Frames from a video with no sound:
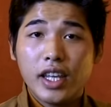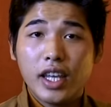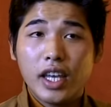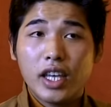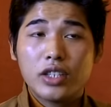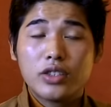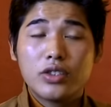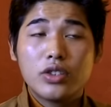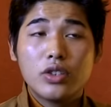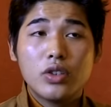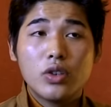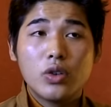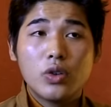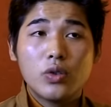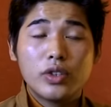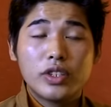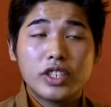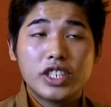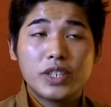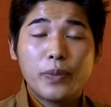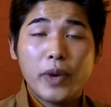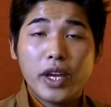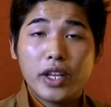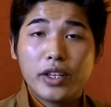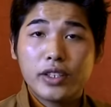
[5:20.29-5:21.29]
As you know,
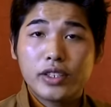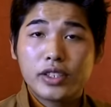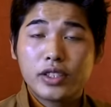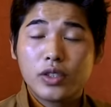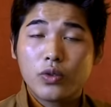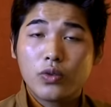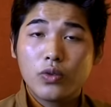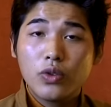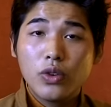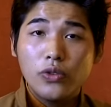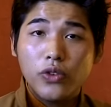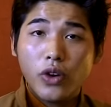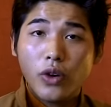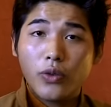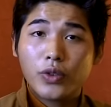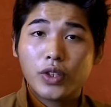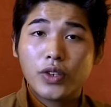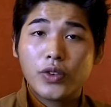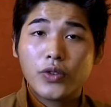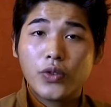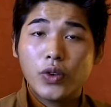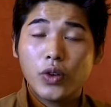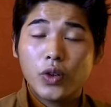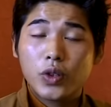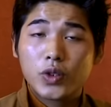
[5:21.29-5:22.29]
the Tibet is the roof of
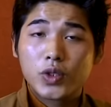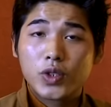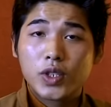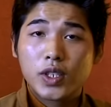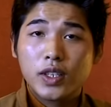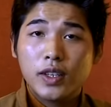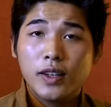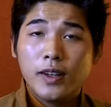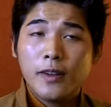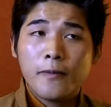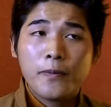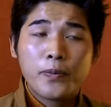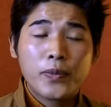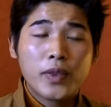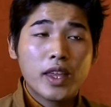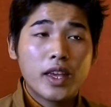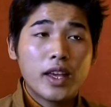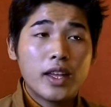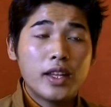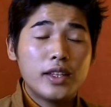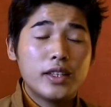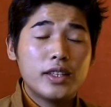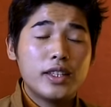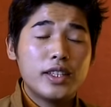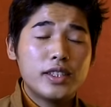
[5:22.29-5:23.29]
the world,
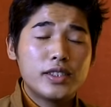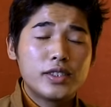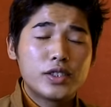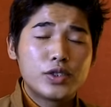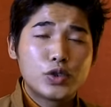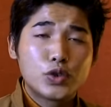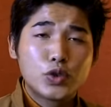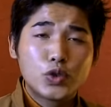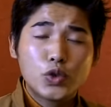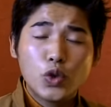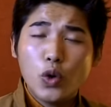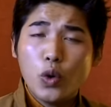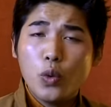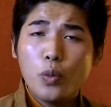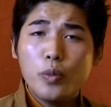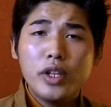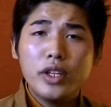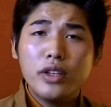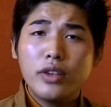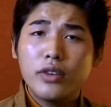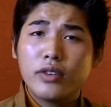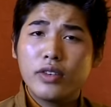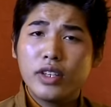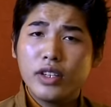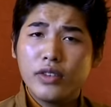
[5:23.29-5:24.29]
and there's so
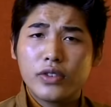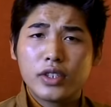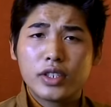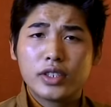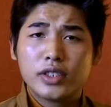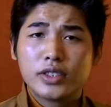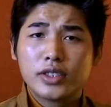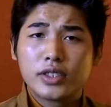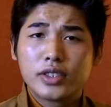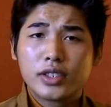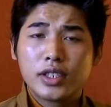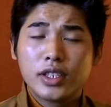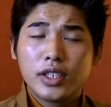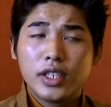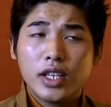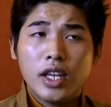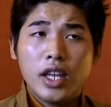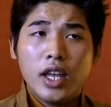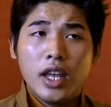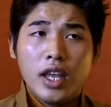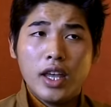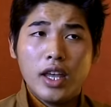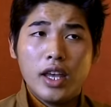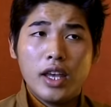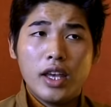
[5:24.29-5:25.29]
many rivers,
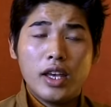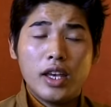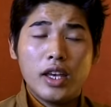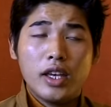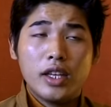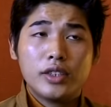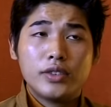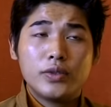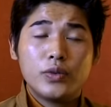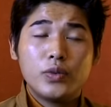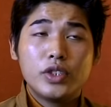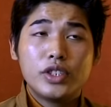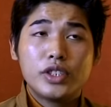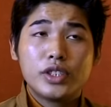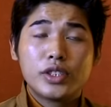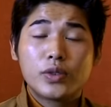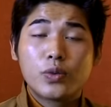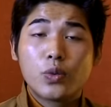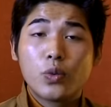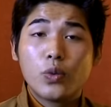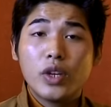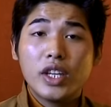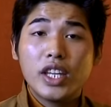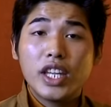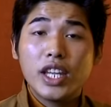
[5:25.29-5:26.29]
and which
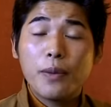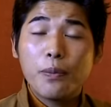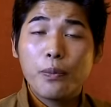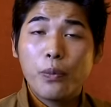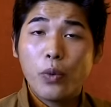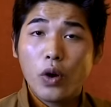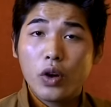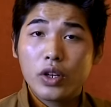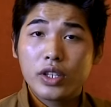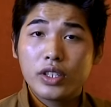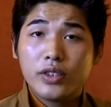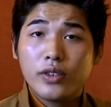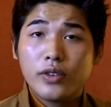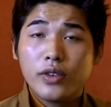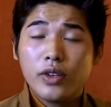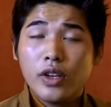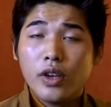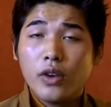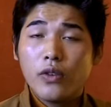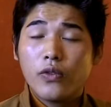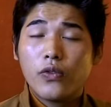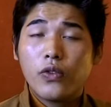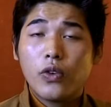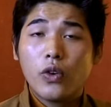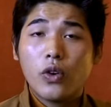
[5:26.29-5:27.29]
is really important
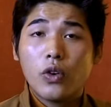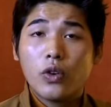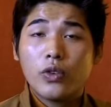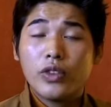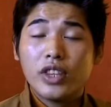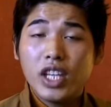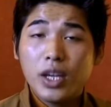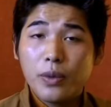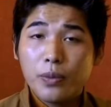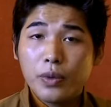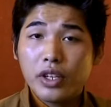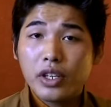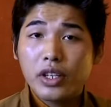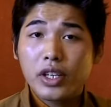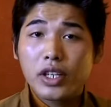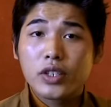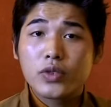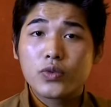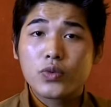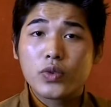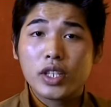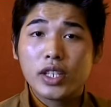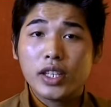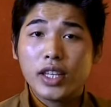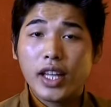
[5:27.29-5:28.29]
for neighboring
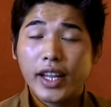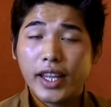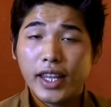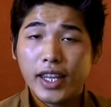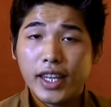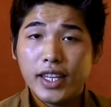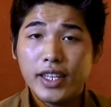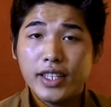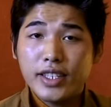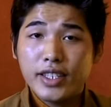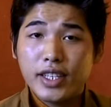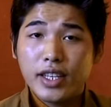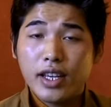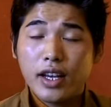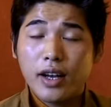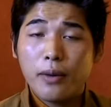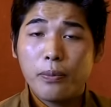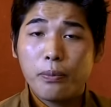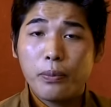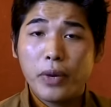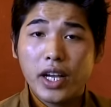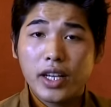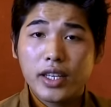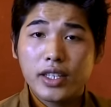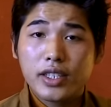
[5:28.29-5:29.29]
country like India,
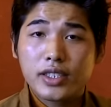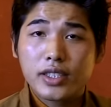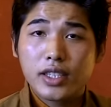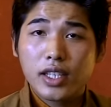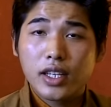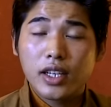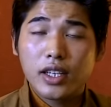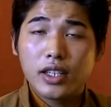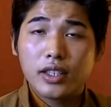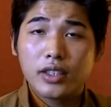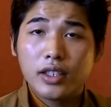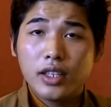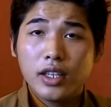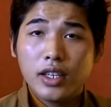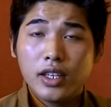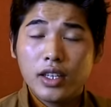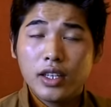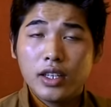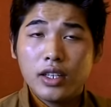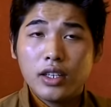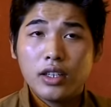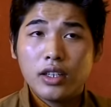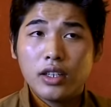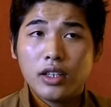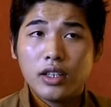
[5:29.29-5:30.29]
Pakistan,
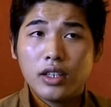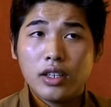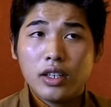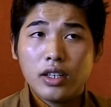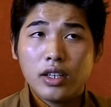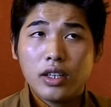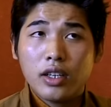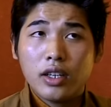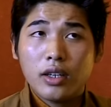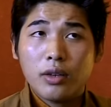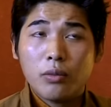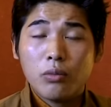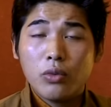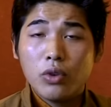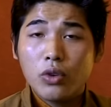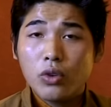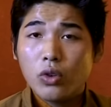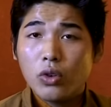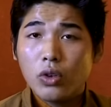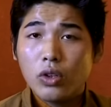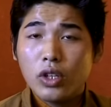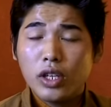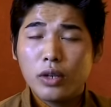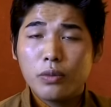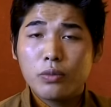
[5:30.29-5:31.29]

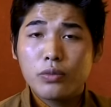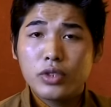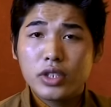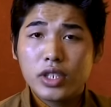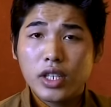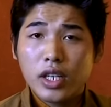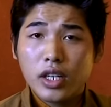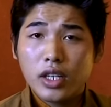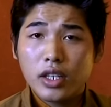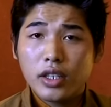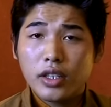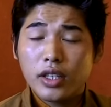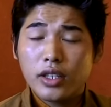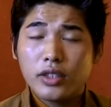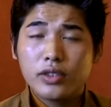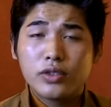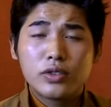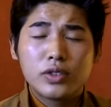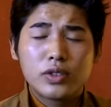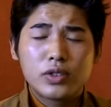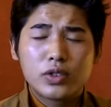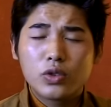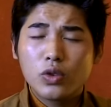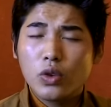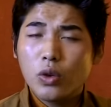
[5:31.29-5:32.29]
Mongolia, Bhutan, and
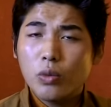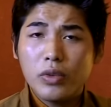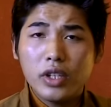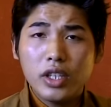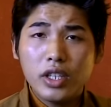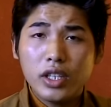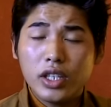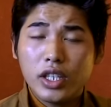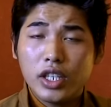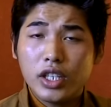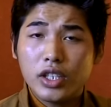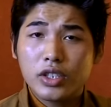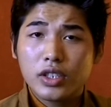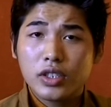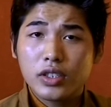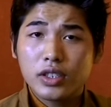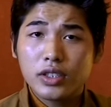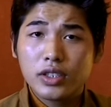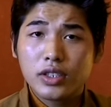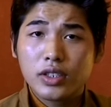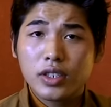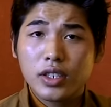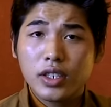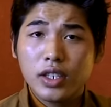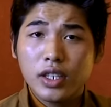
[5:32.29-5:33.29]
so many
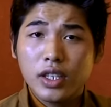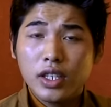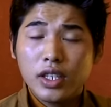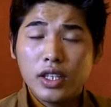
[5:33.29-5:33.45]
nations.